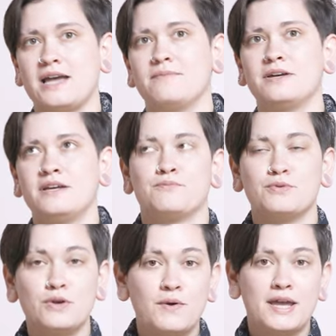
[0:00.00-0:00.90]
I'm
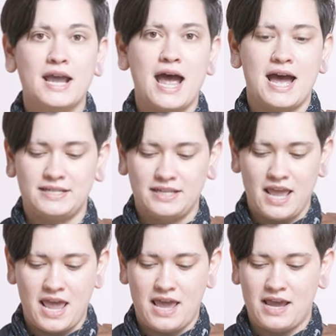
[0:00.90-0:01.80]
brewing
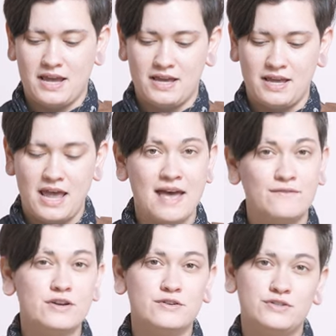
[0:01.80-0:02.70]
at a
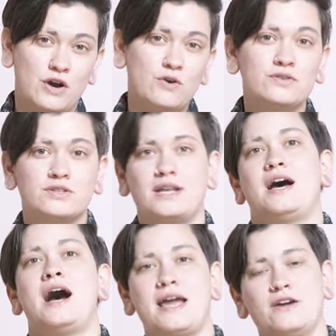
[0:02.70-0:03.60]
heavier dose and
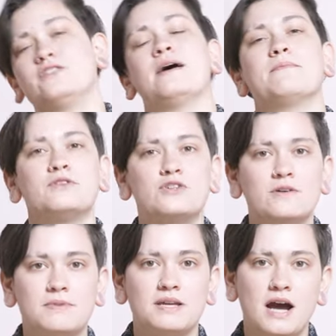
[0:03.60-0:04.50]
a higher
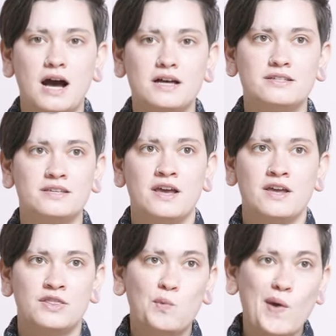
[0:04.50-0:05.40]
temperature because
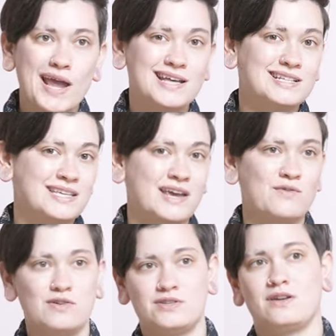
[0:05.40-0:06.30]
the way that Sey
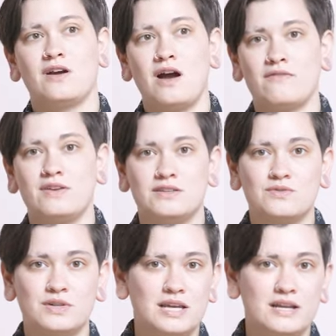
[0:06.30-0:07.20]
roasts their coffee
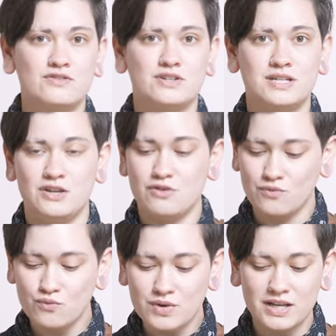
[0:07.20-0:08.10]
is really interesting. You
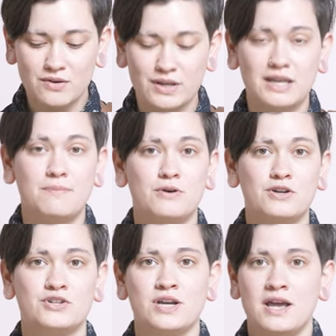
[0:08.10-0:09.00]
can really, really
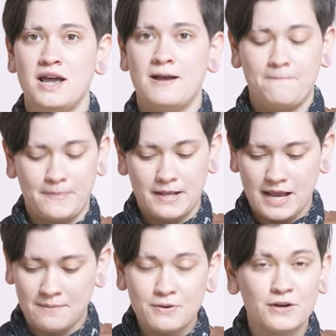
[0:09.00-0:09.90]
push
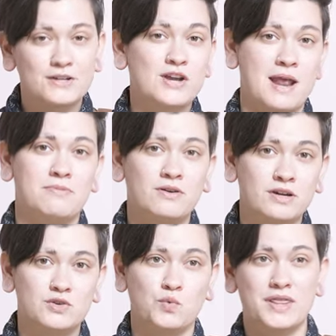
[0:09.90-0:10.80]
and push and
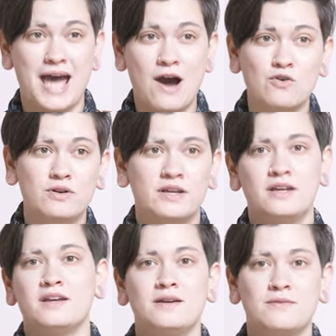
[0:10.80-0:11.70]
push without
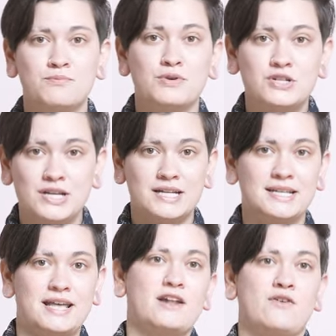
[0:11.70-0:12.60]
bridging
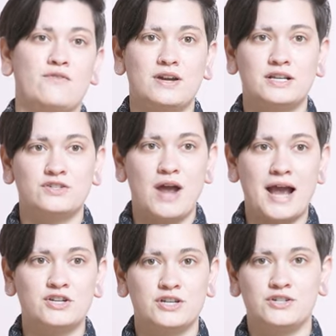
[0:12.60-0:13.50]
into that
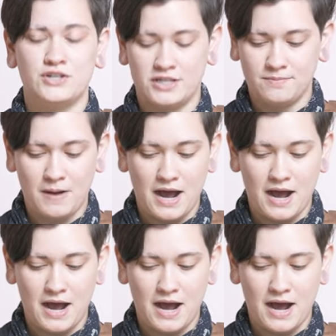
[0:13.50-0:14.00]
over-extraction just